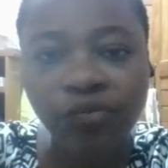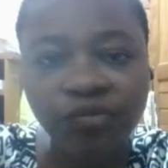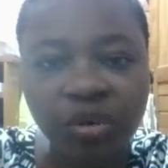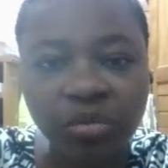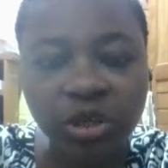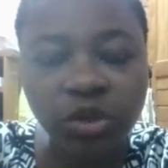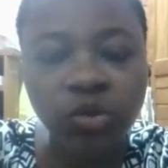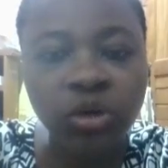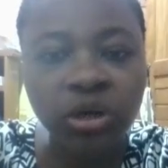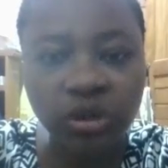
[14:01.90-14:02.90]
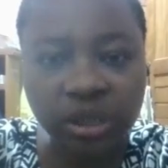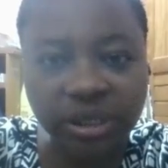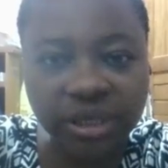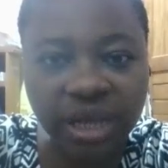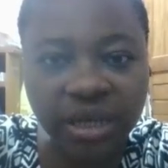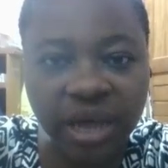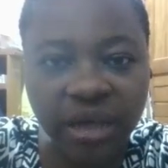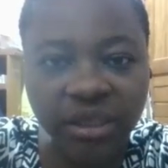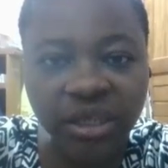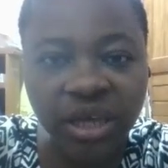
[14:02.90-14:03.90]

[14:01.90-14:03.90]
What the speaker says: from this, you can understand that